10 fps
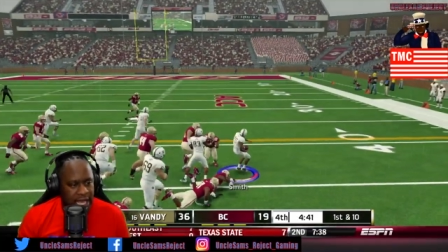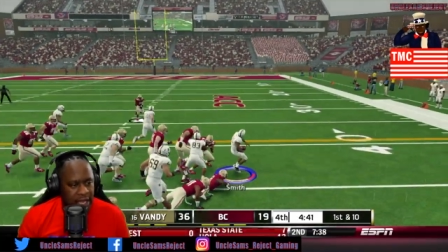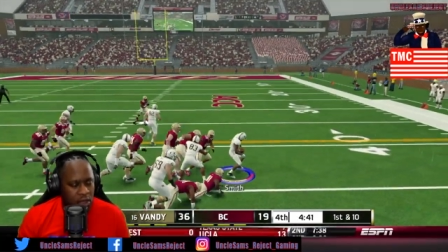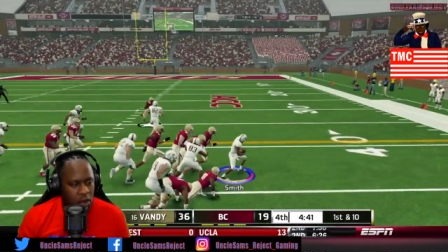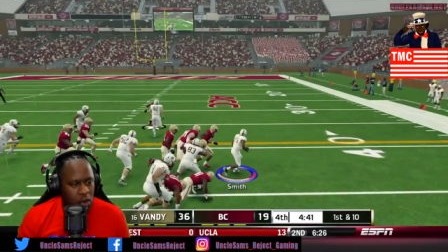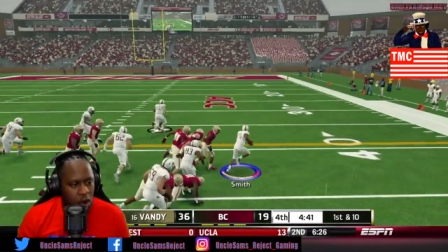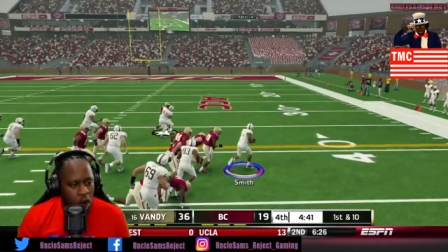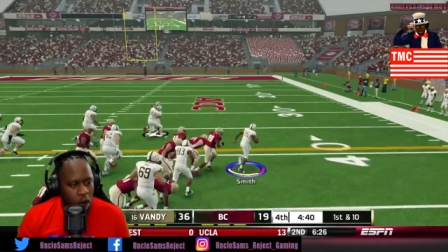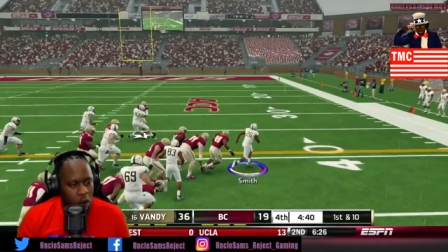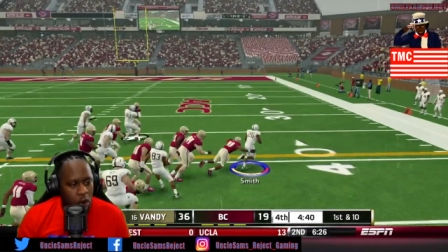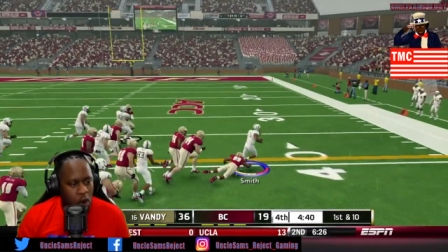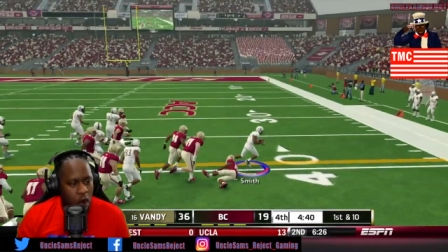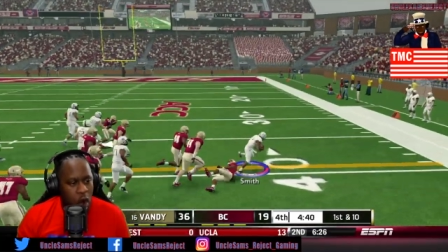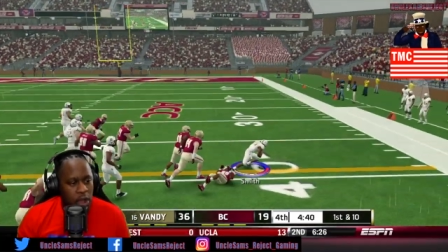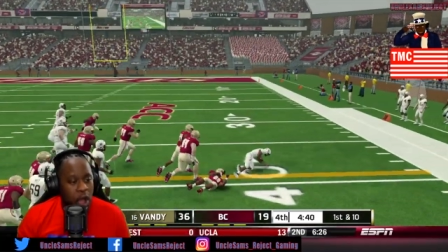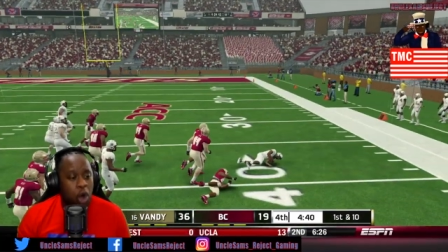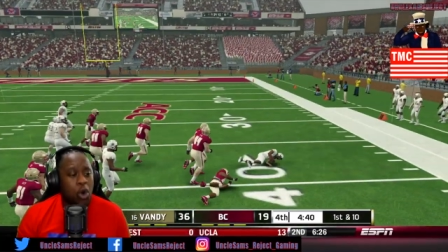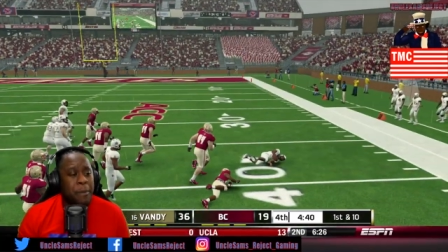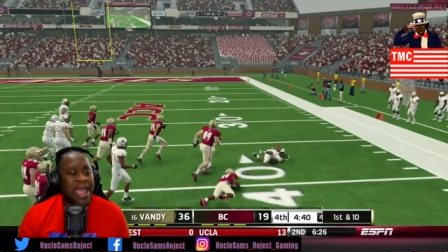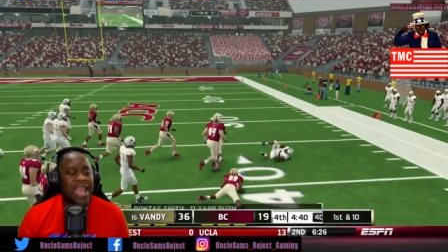Oh, yeah, Dante. Ooh!
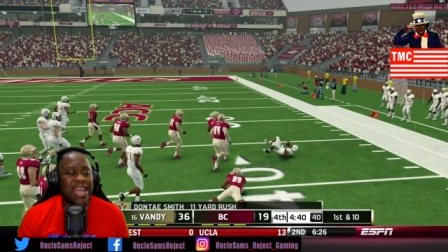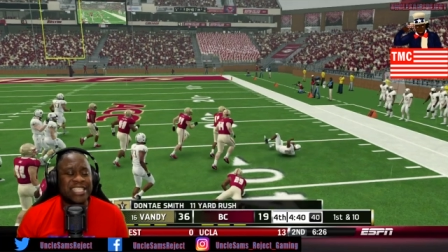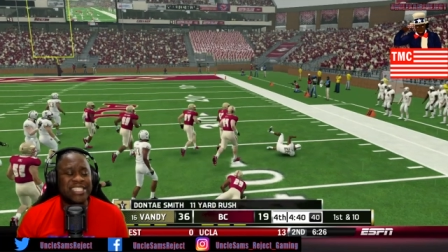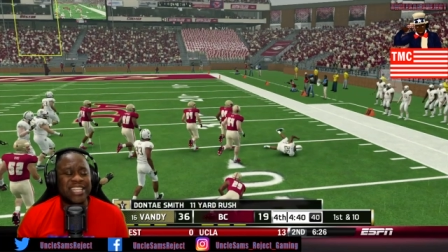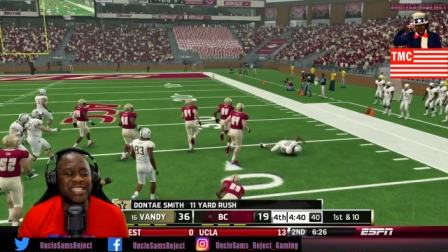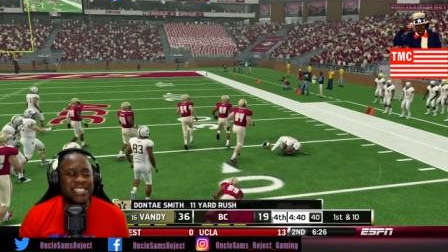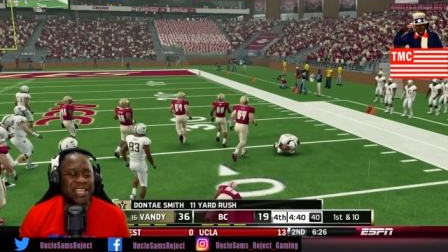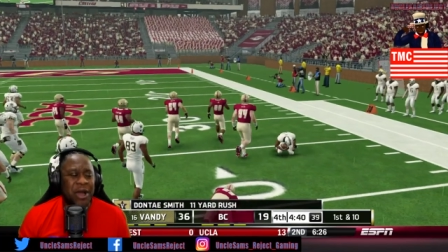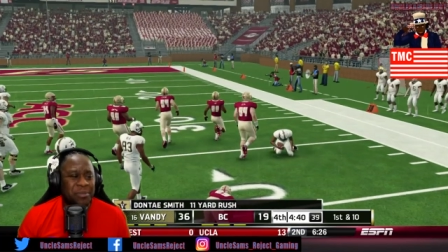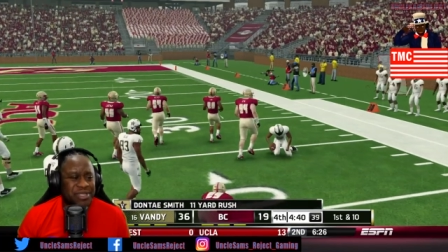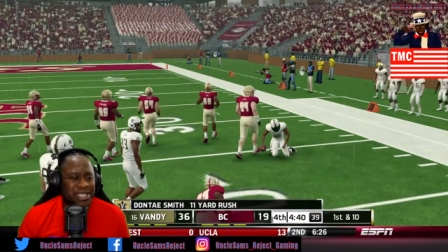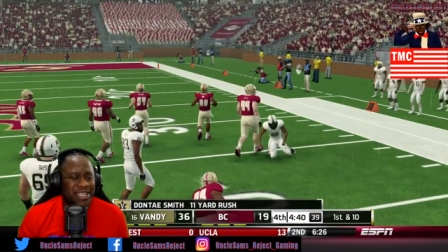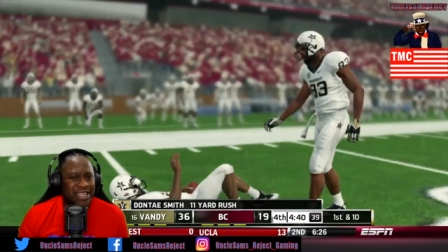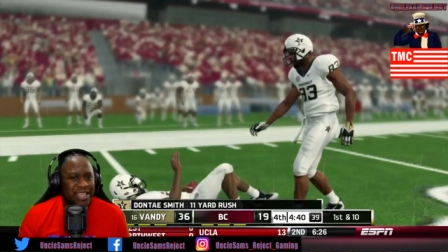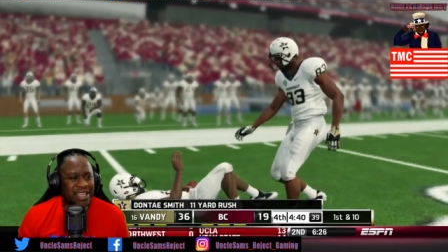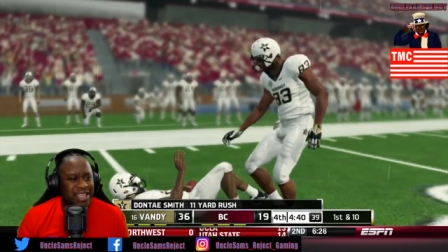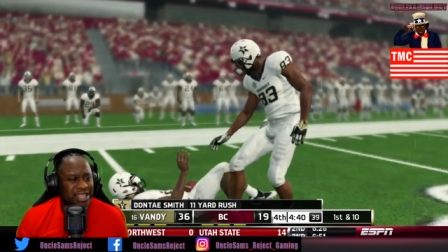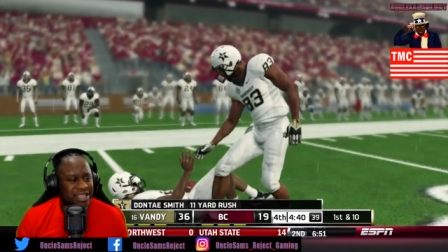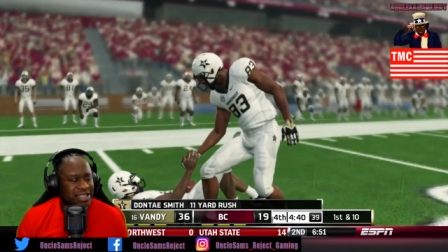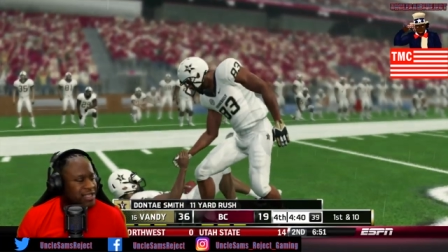Oh, yeah. oh man, I should have
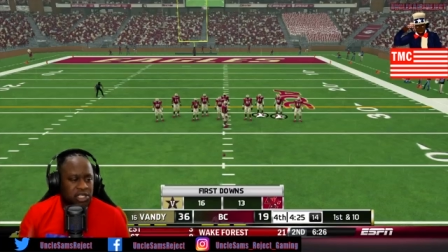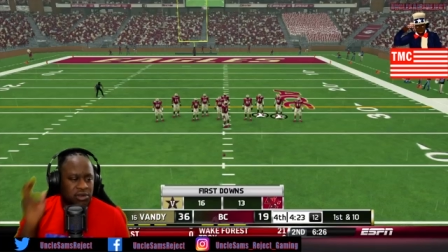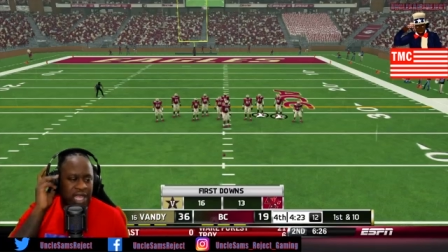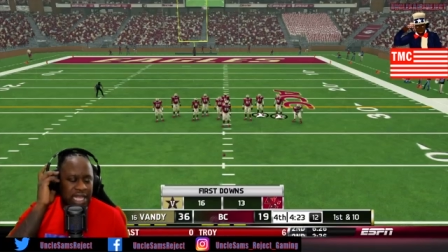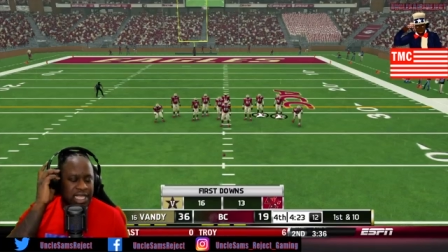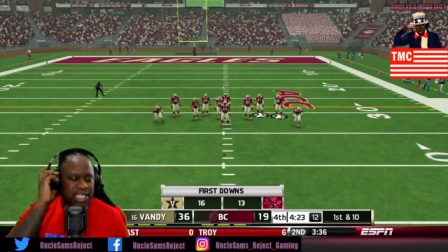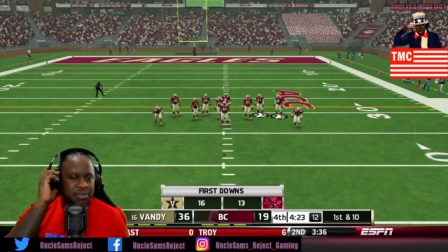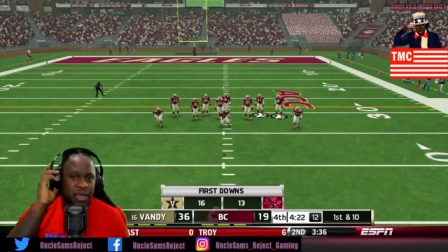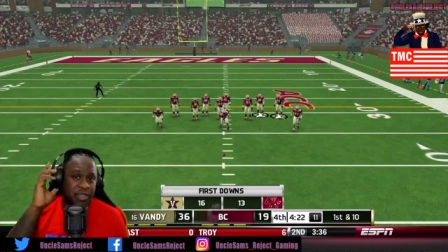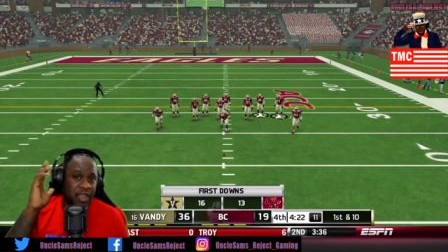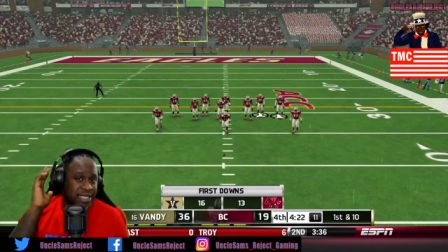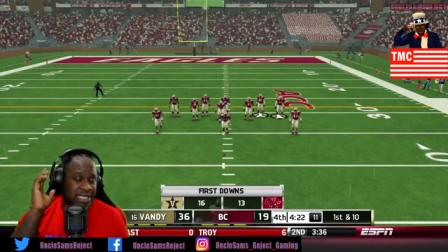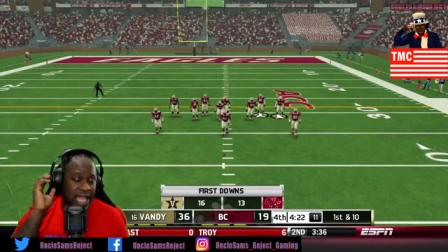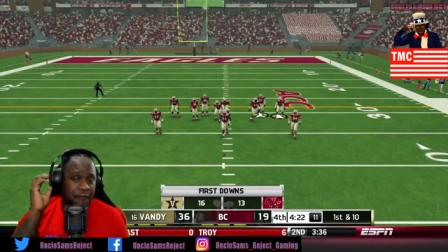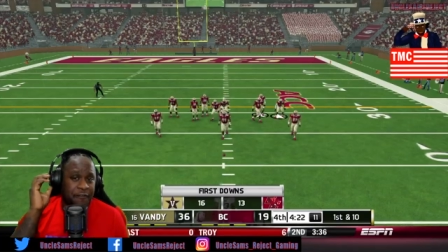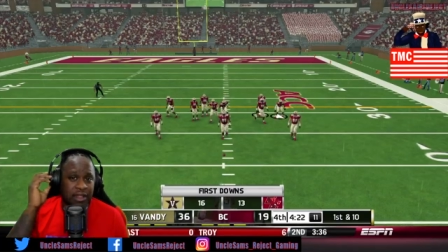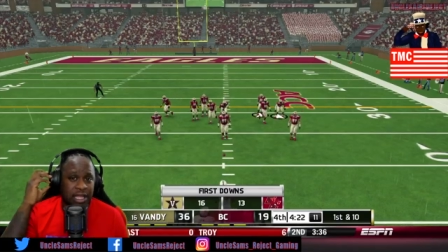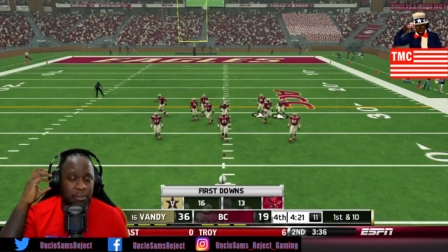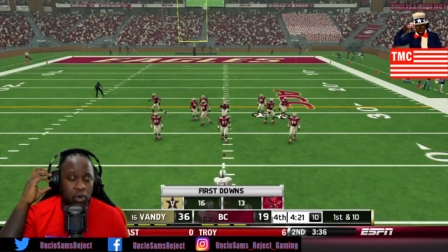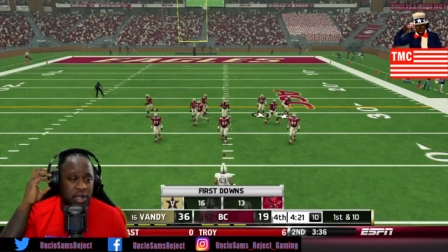jumped. So Dante Smith is
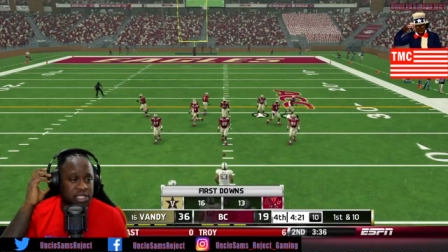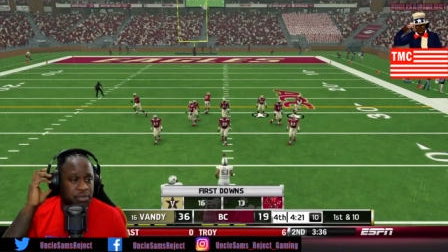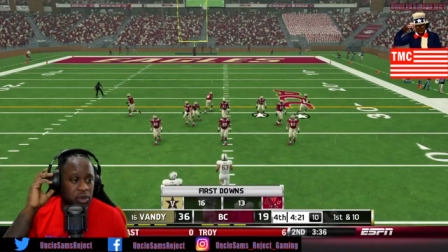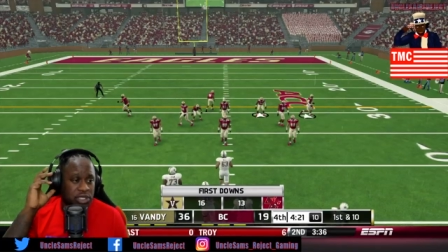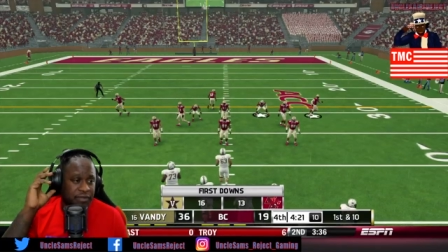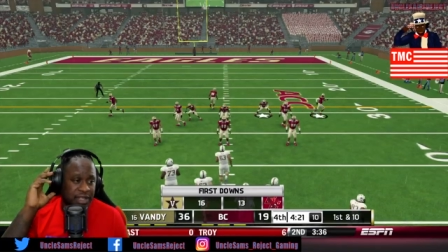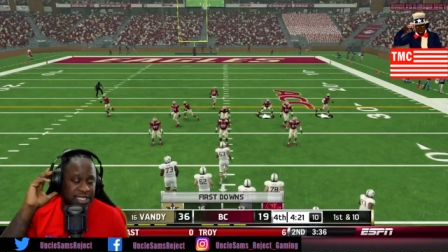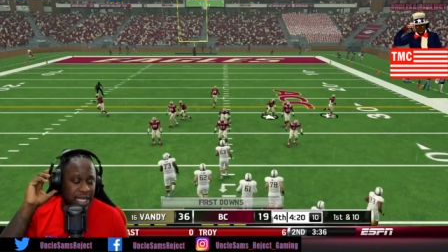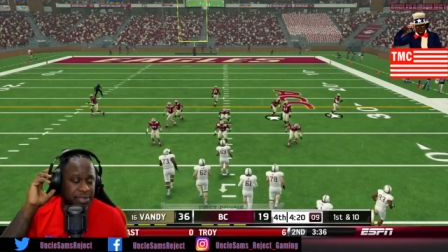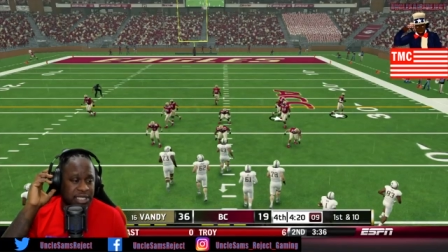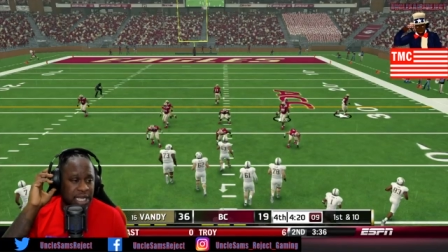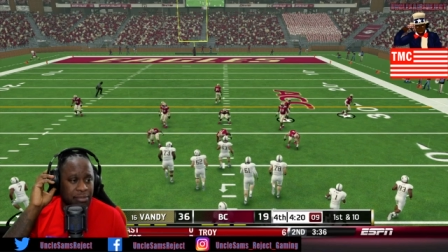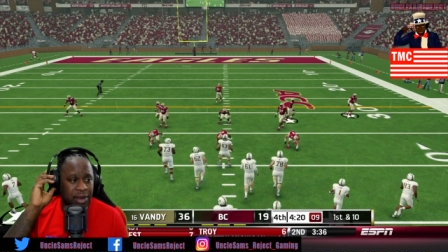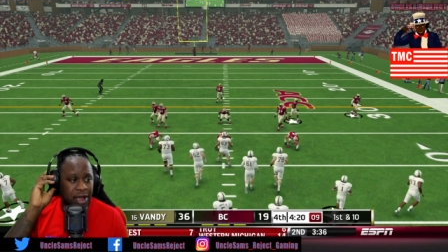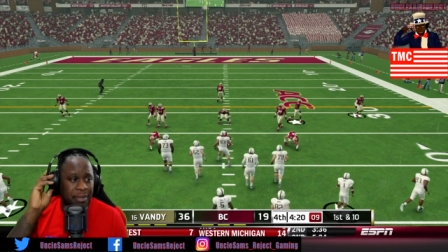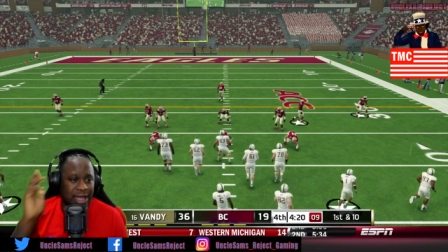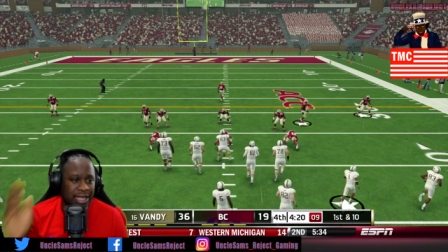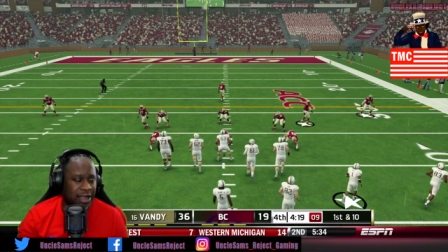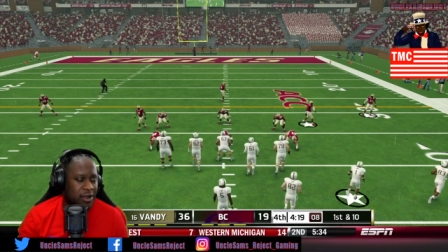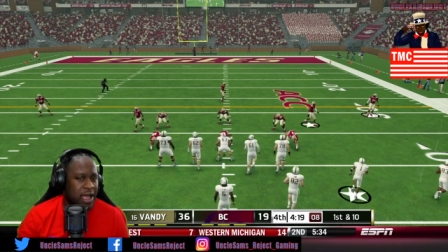definitely more explosive than Samson St. Brown
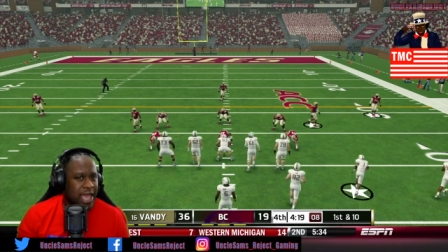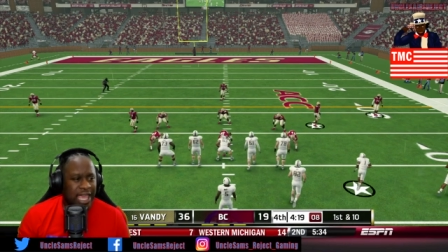back there.